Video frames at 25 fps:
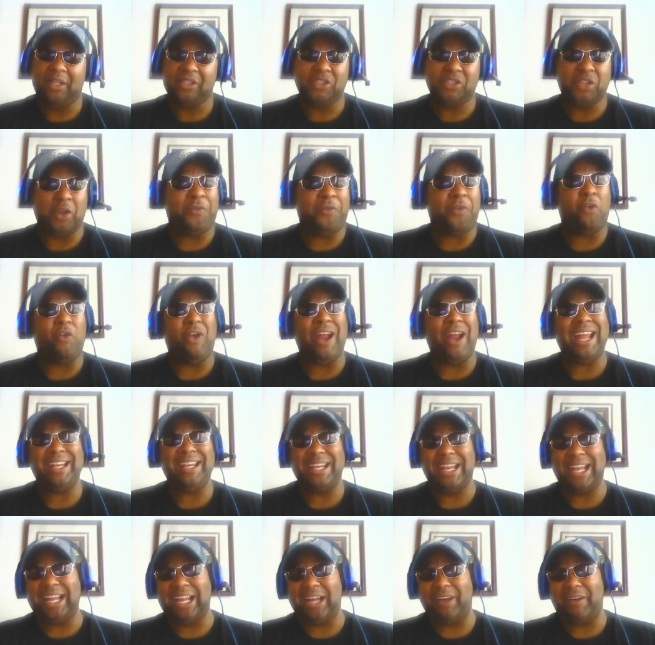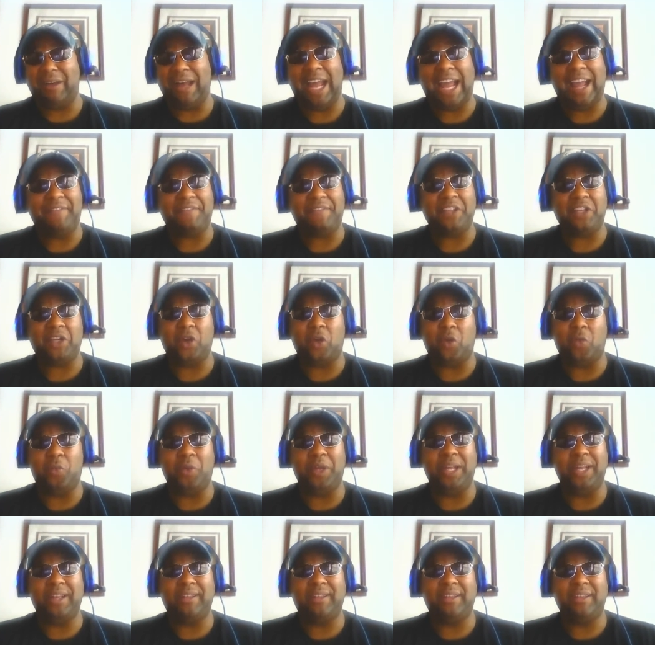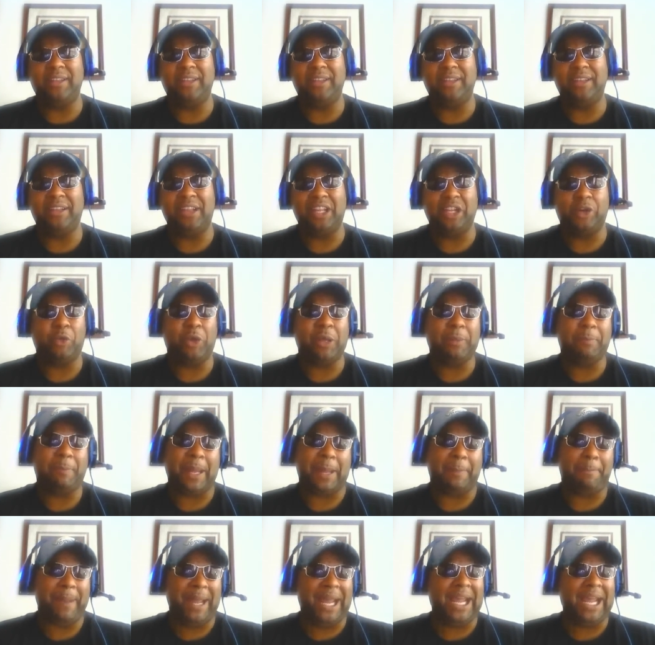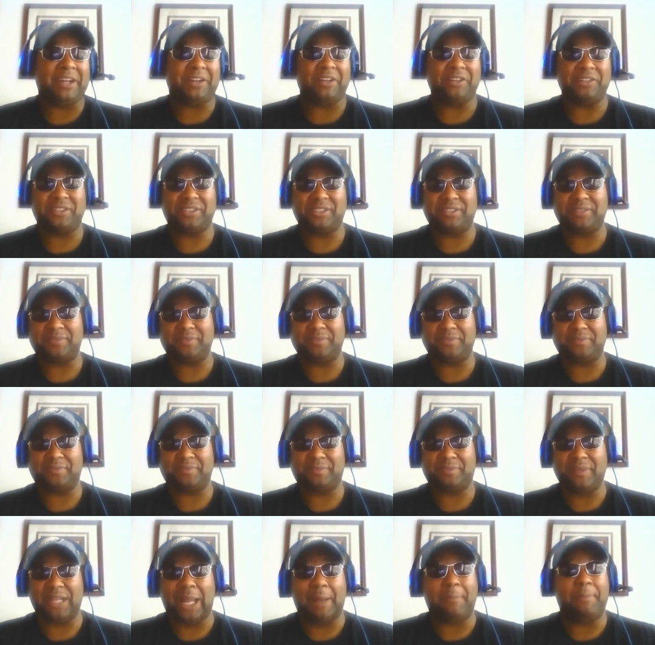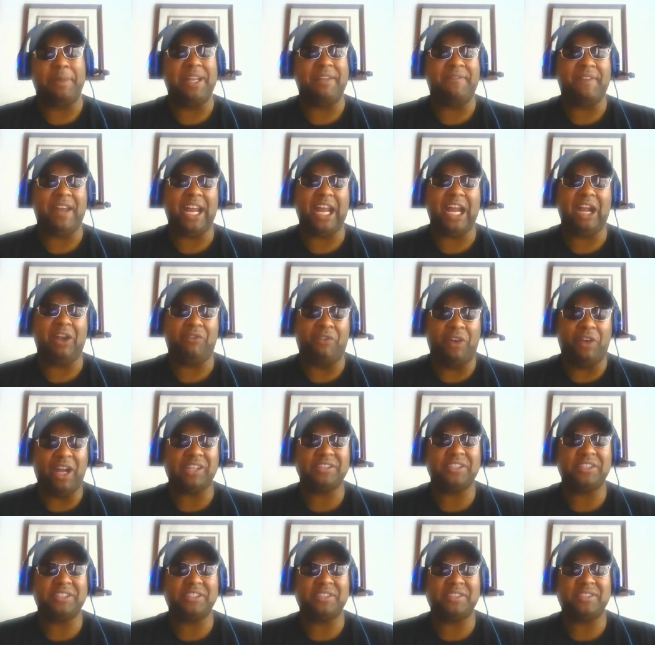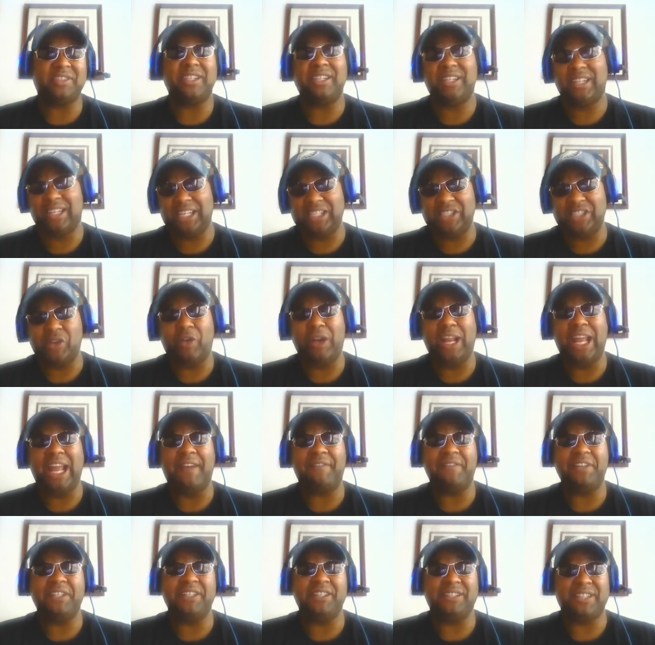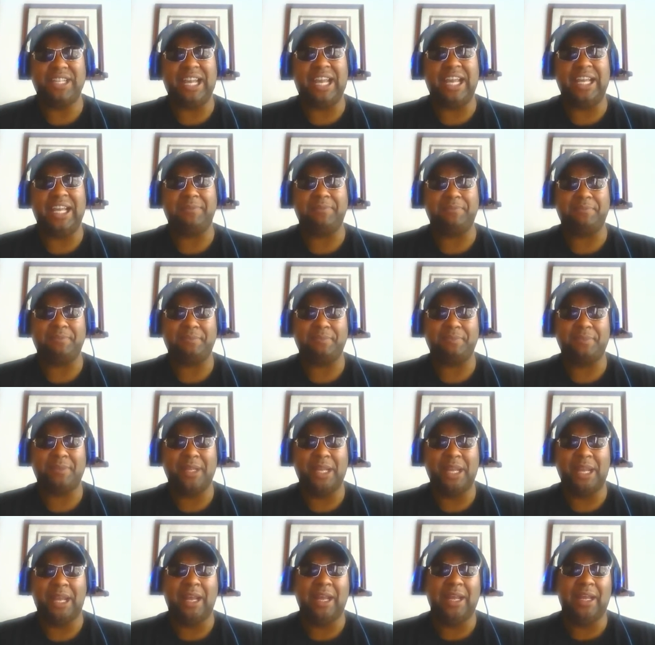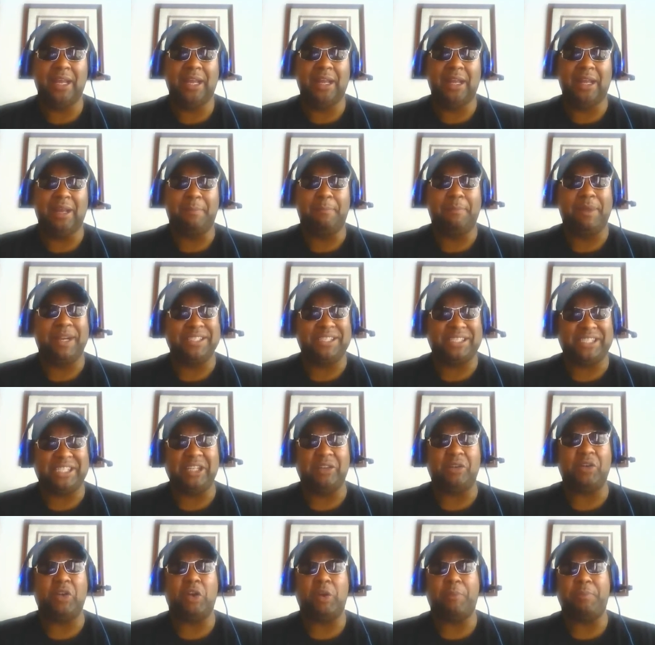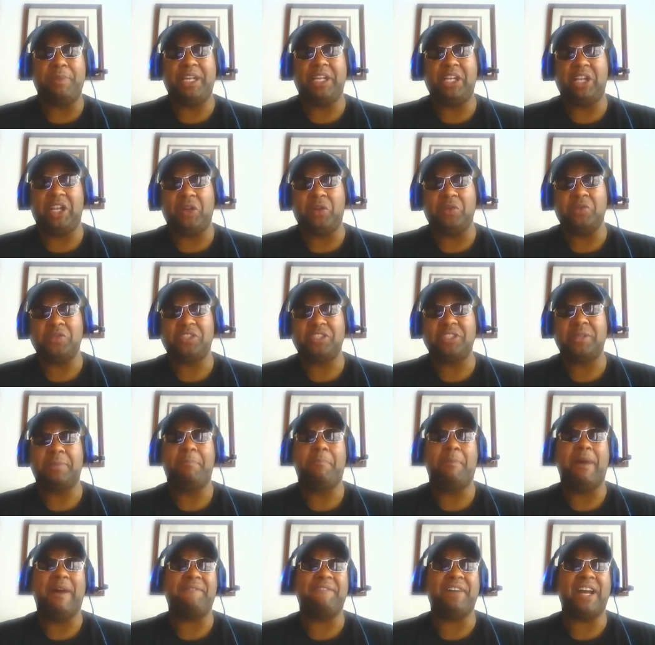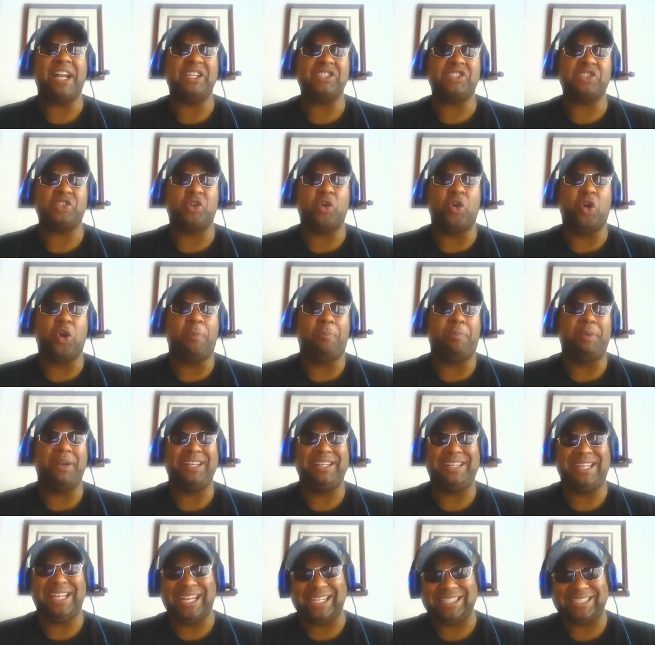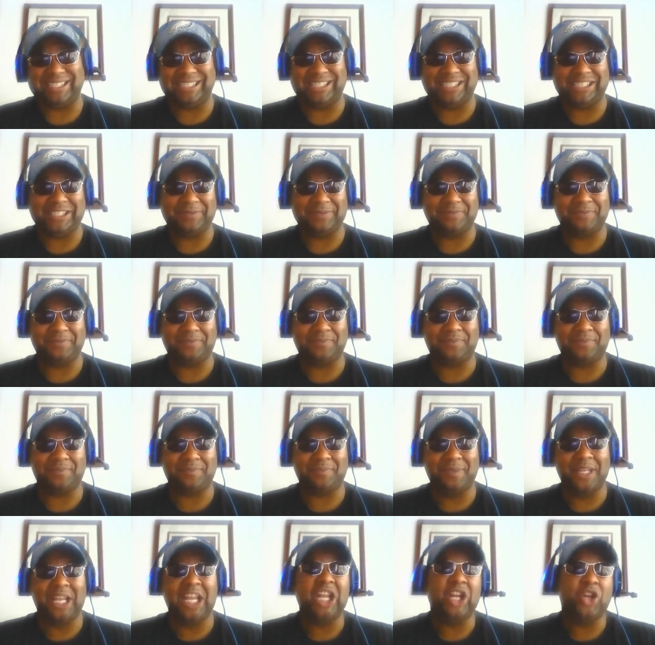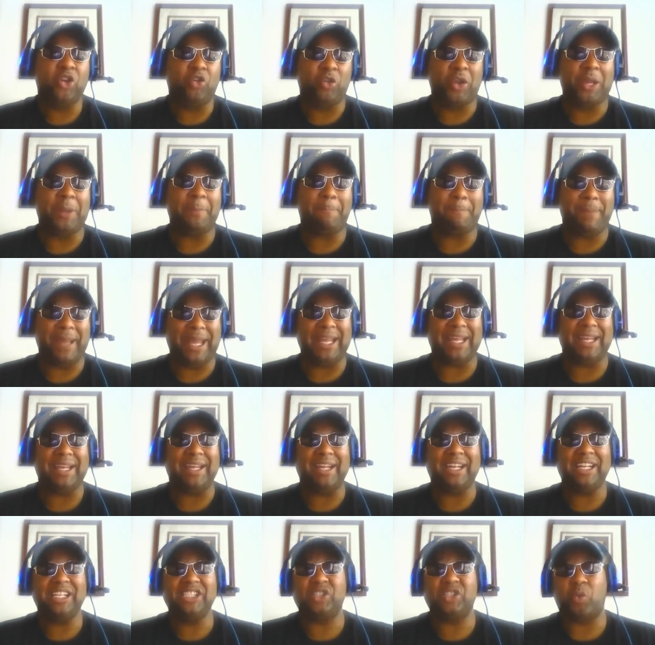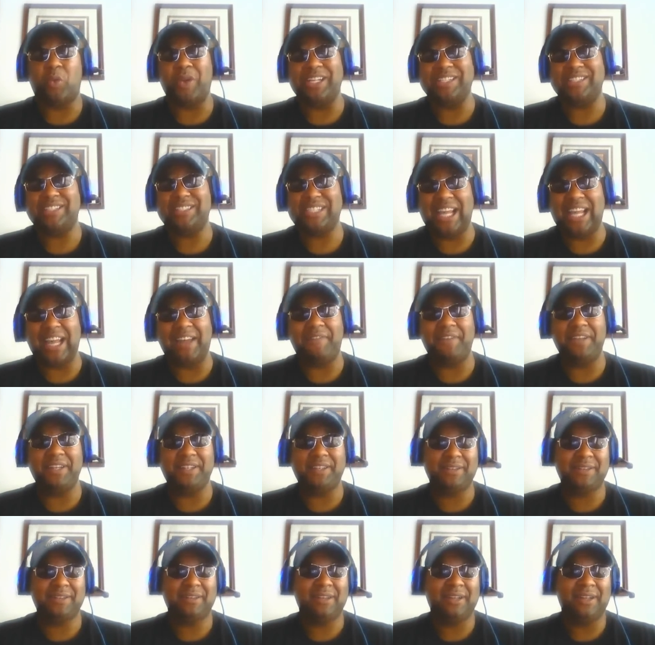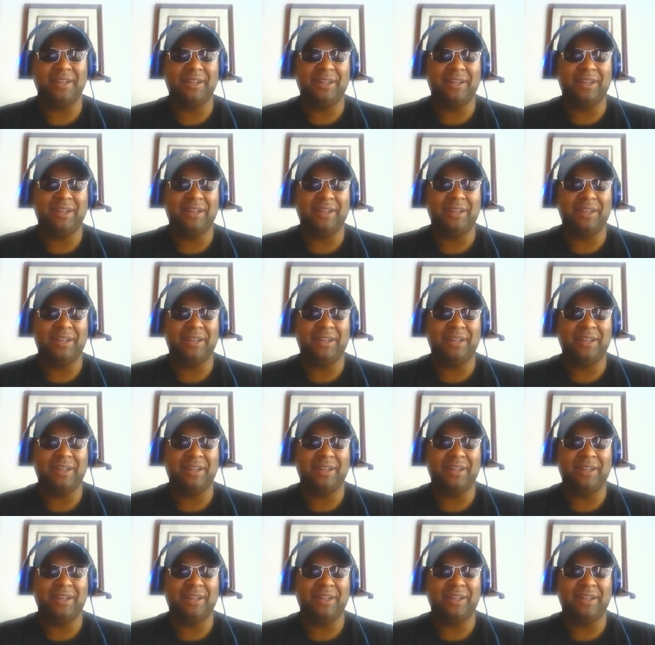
So for right now, I have to go with the Green Bay Packers. I believe Aaron Rodgers is going to have a good game. But it's still going to be close. My final score prediction. Green Bay 27,